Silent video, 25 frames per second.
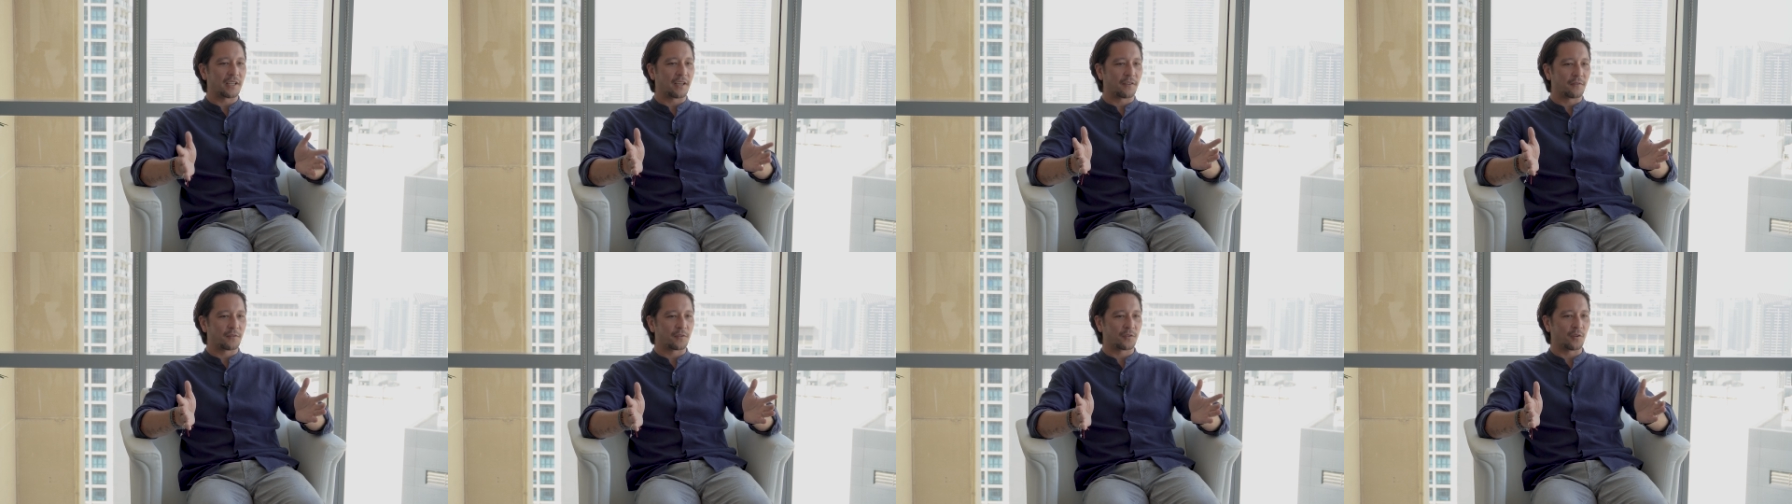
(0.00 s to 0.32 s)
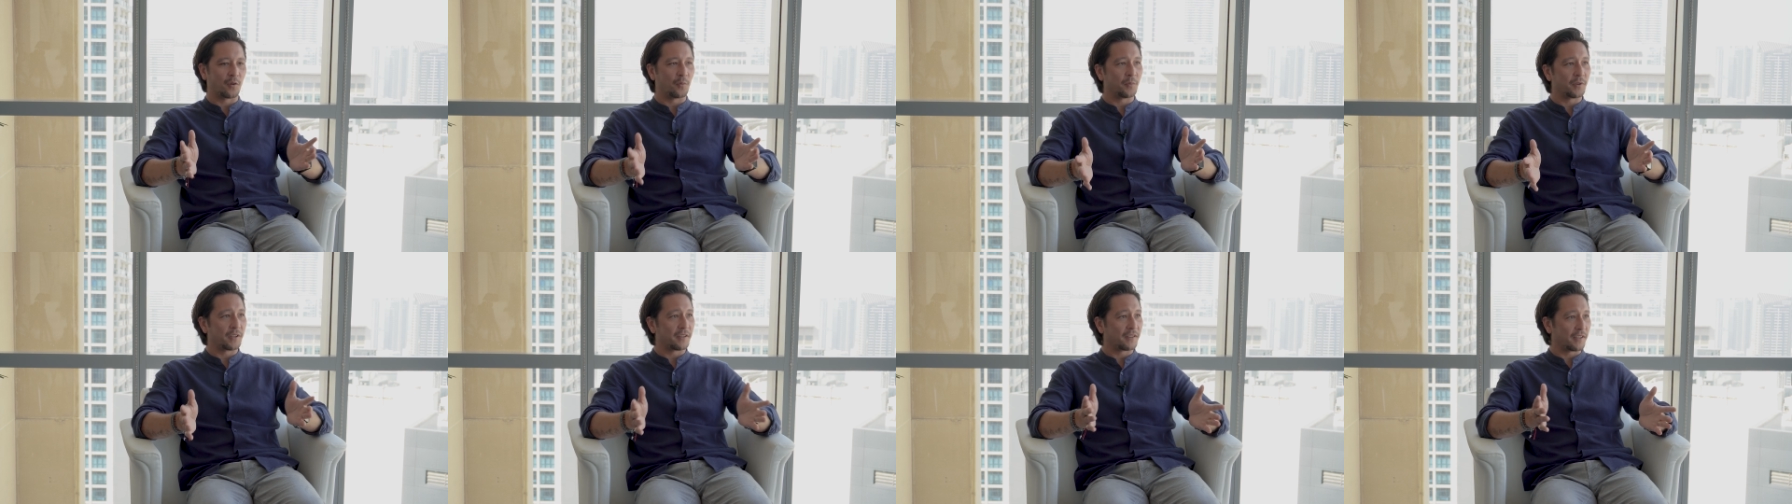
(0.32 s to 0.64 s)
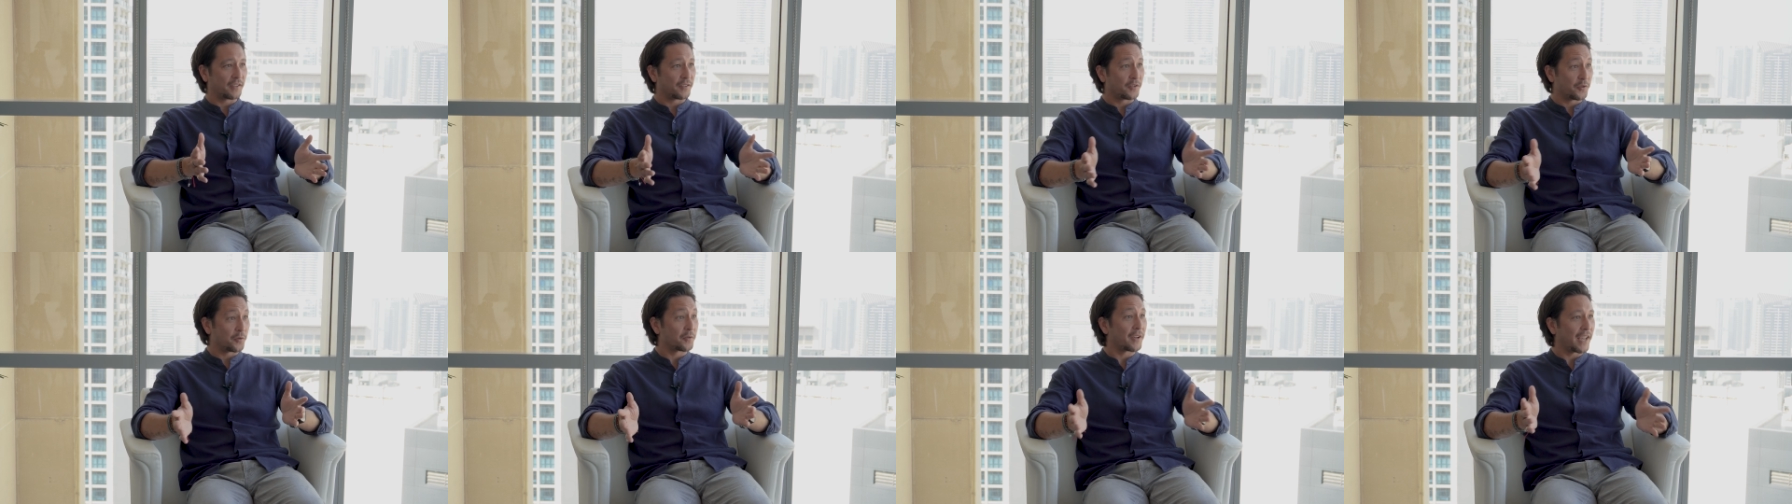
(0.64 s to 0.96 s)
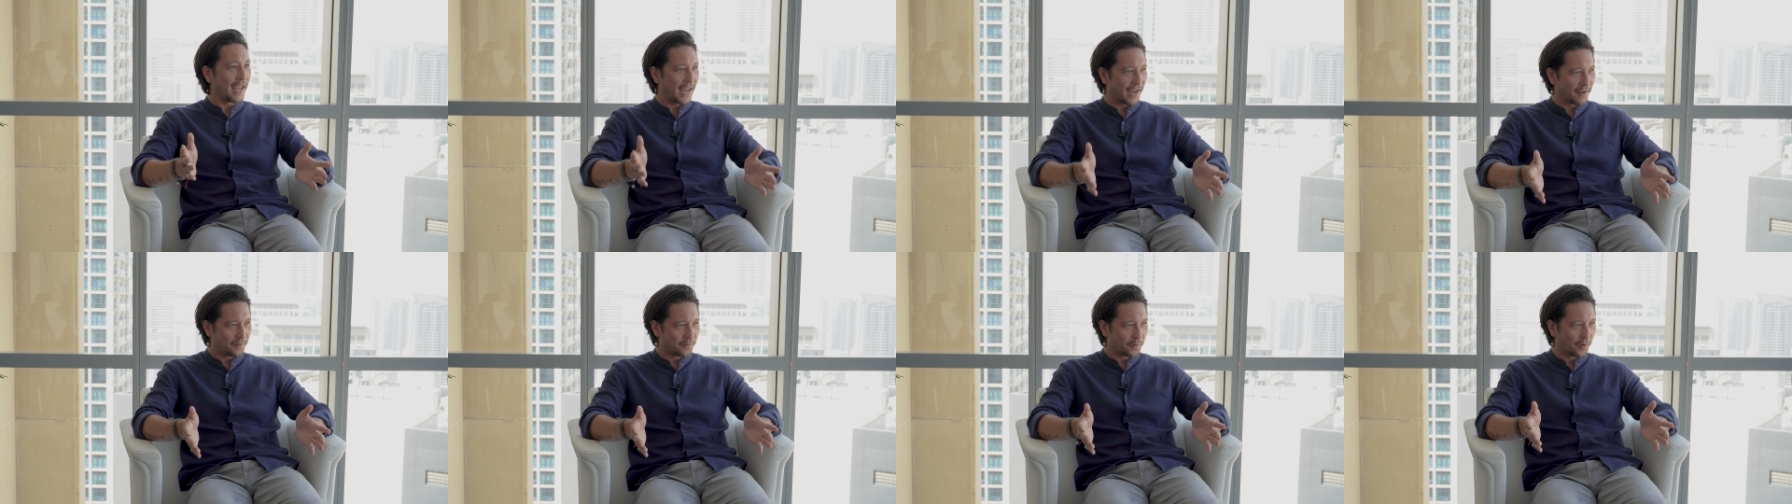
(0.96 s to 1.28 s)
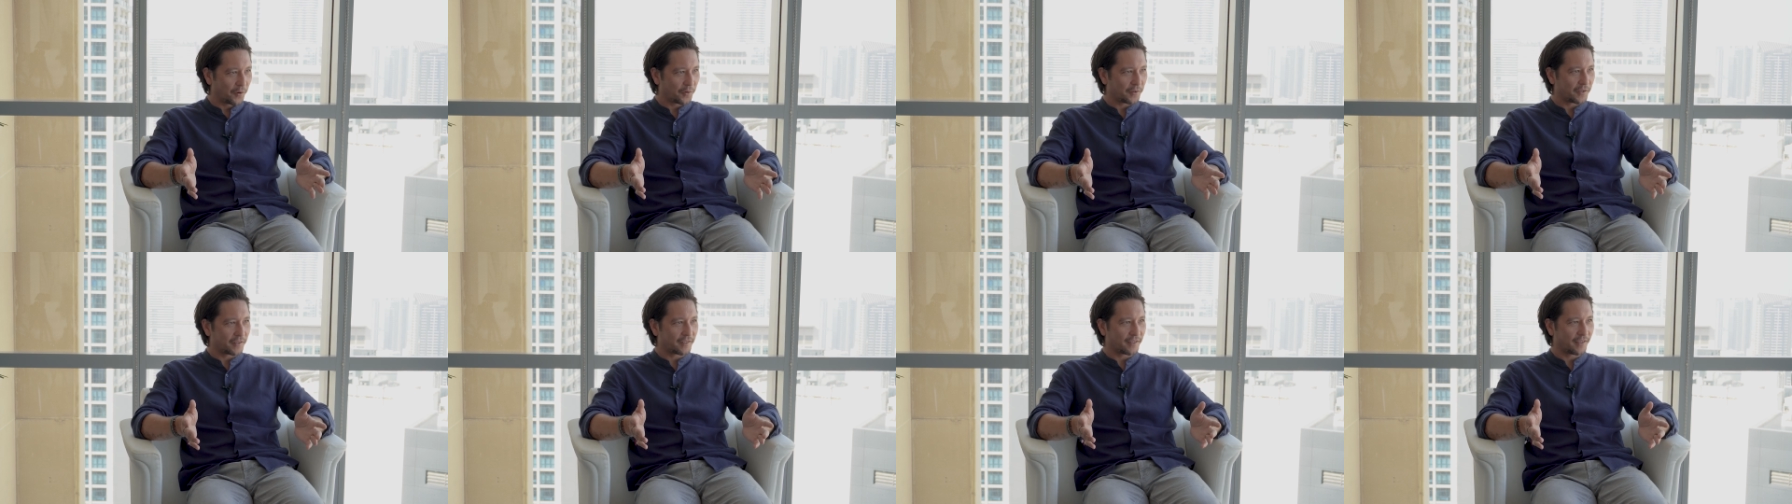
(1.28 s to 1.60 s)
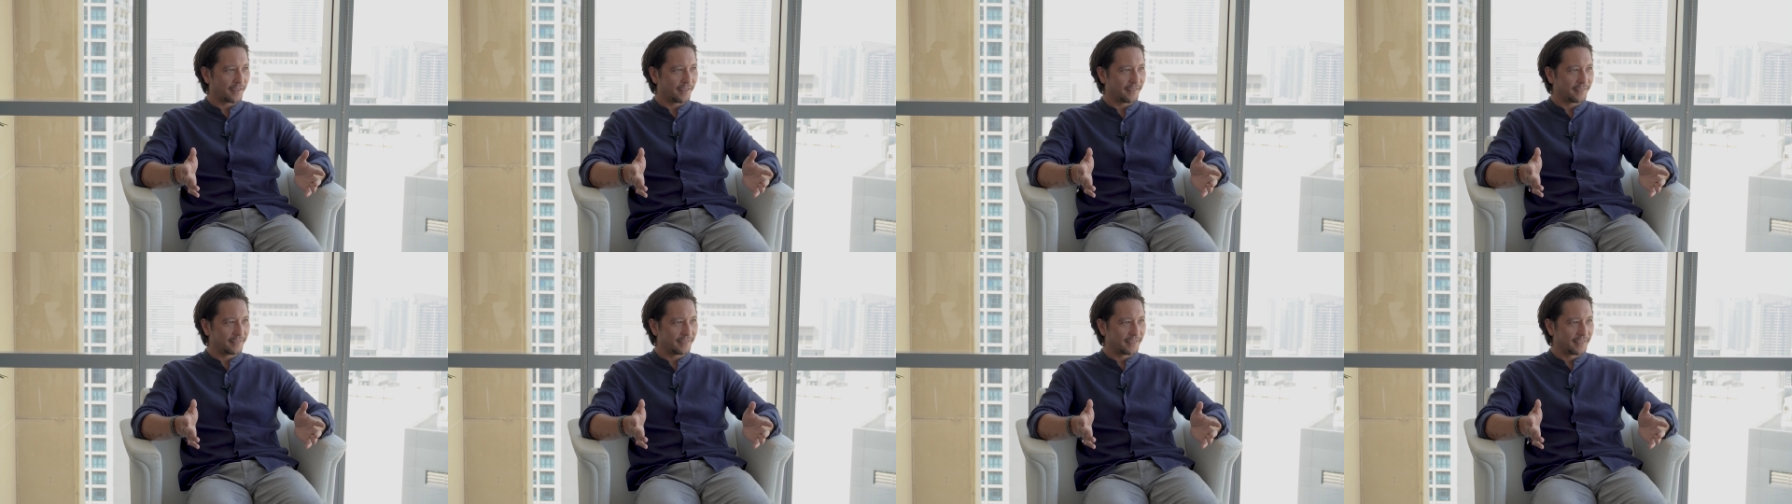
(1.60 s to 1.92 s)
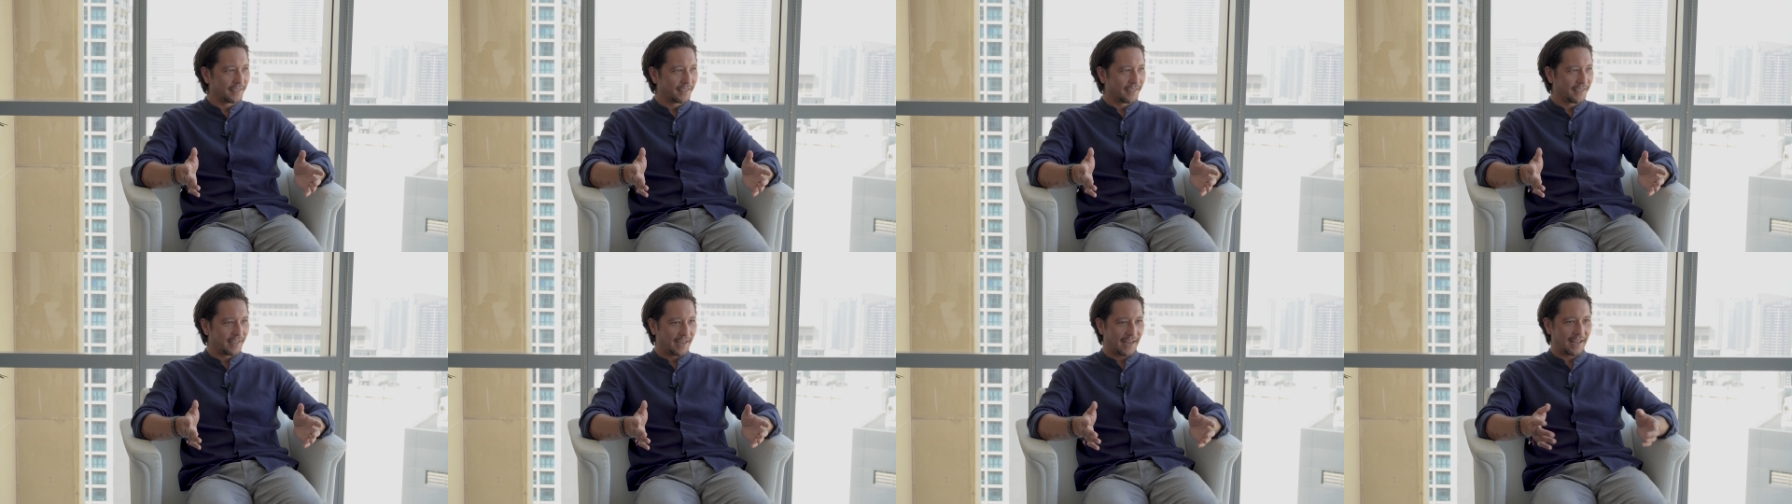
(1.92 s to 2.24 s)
have so many things you can focus on, mm-hmm.